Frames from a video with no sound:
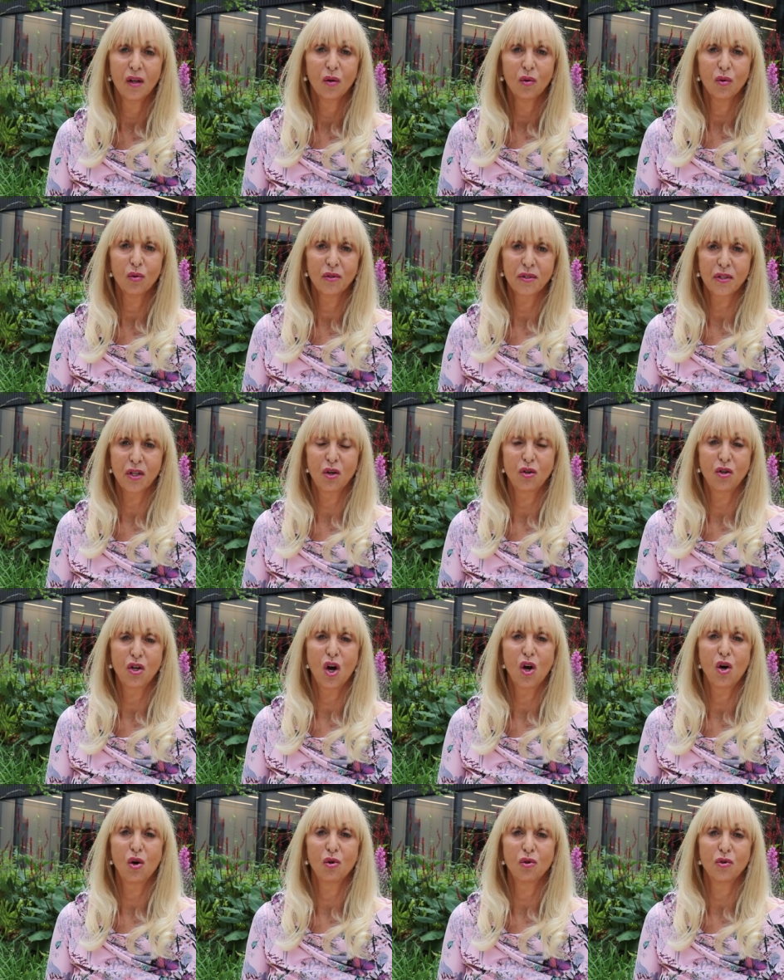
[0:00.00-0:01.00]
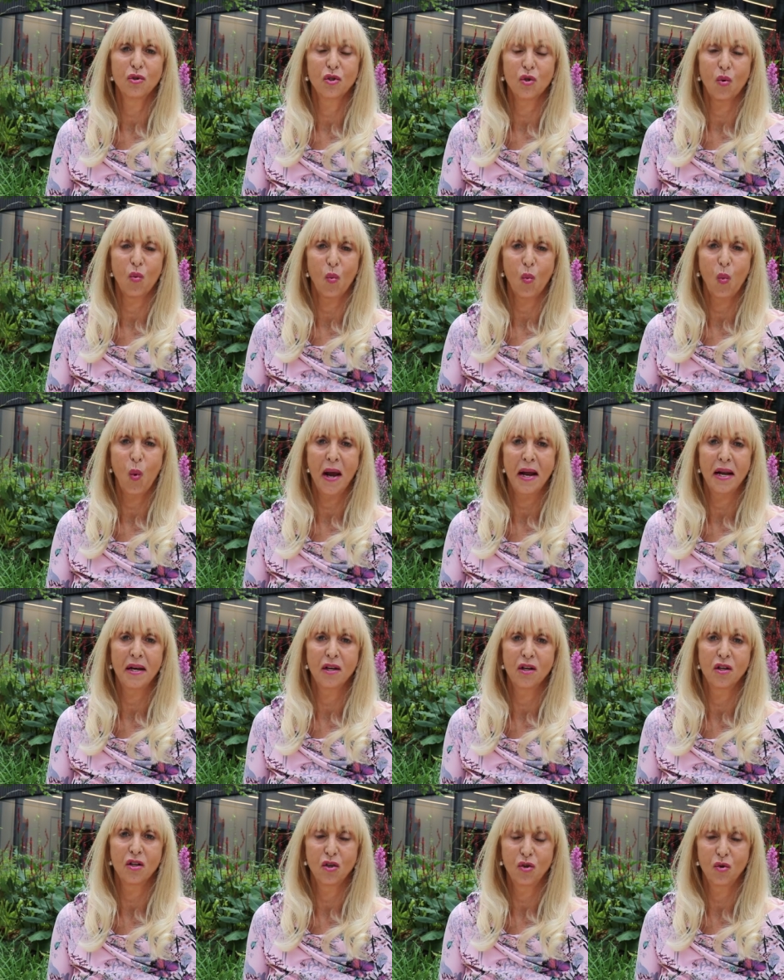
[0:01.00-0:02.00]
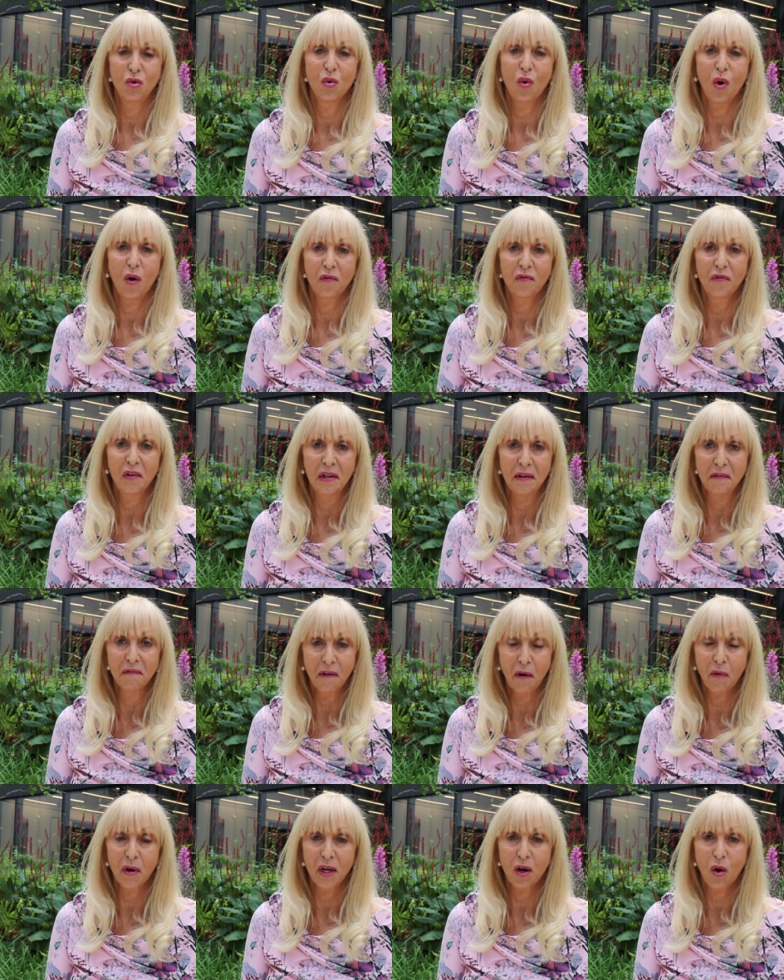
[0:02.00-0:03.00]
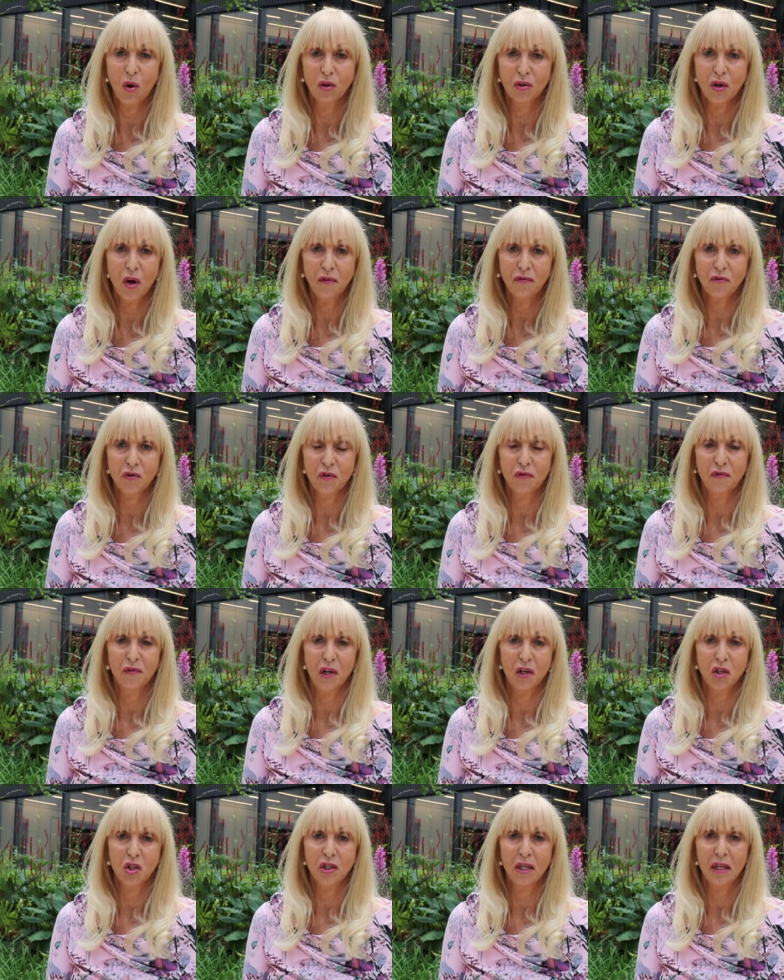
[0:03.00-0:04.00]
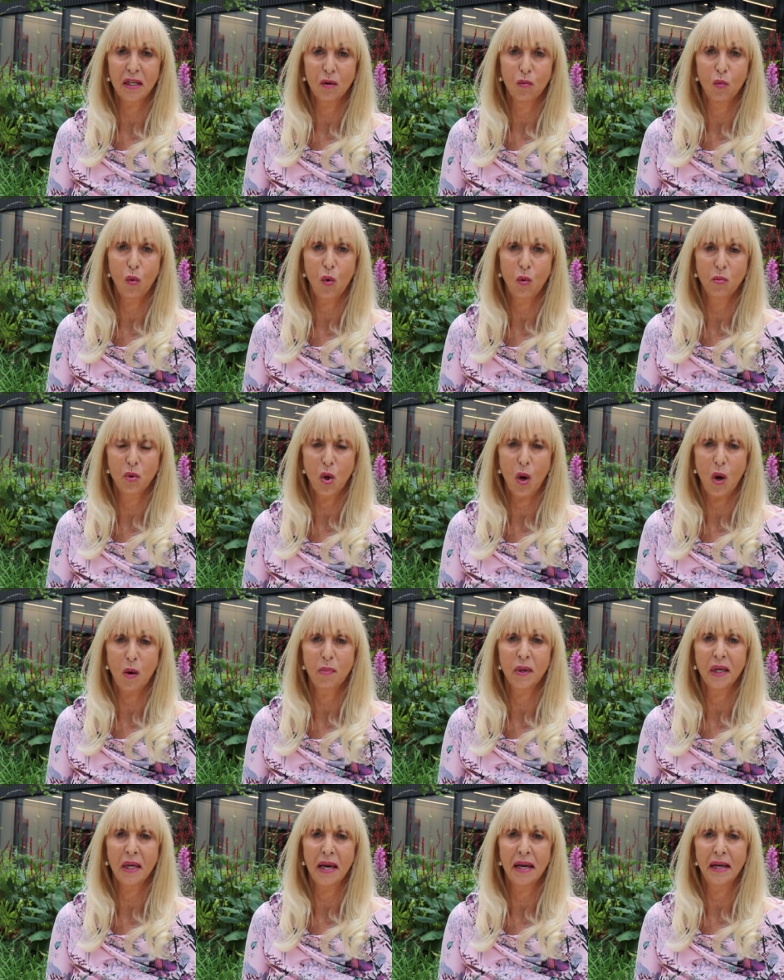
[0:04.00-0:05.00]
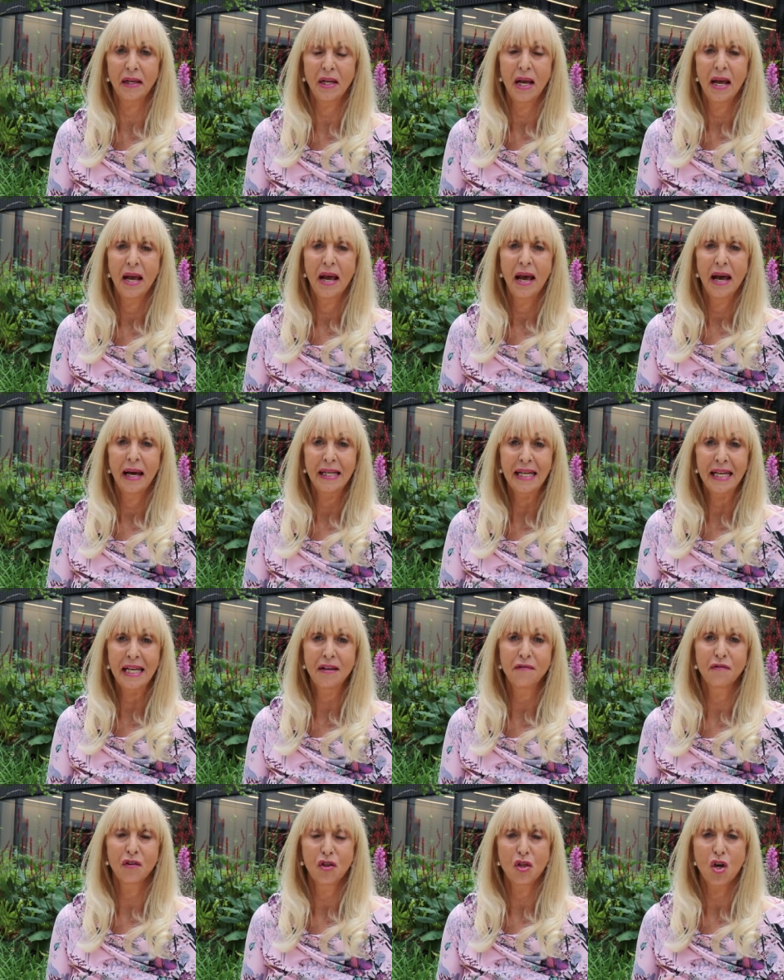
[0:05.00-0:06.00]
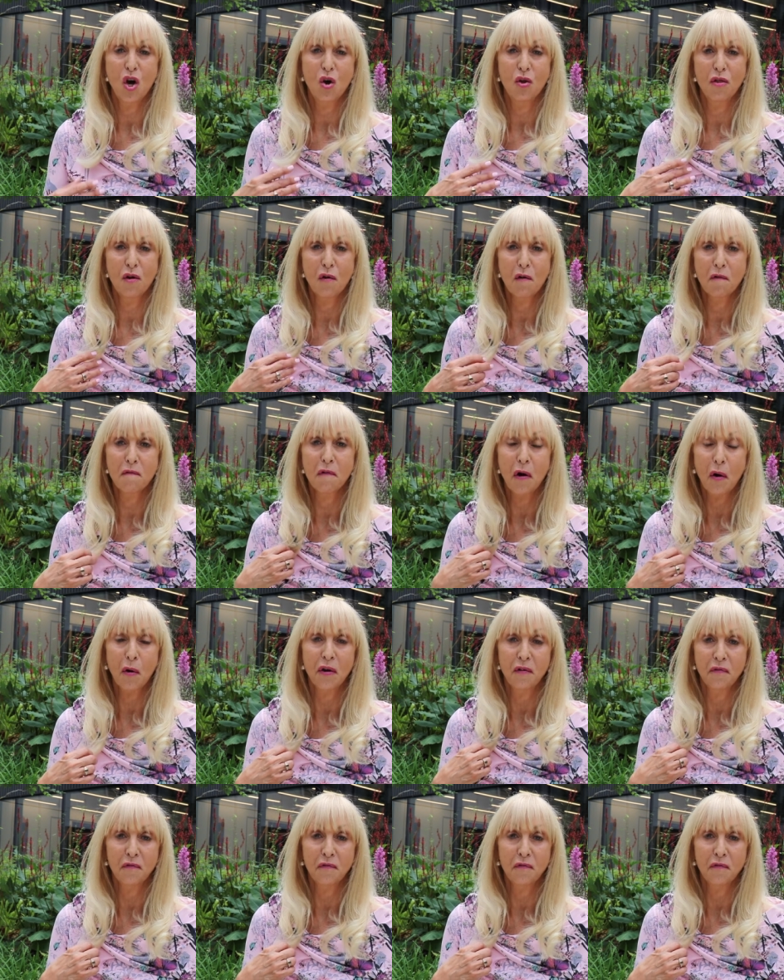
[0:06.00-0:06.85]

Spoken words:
Also knows when you are feeling very cold after a flush, it can warm you up again. And even though they're a very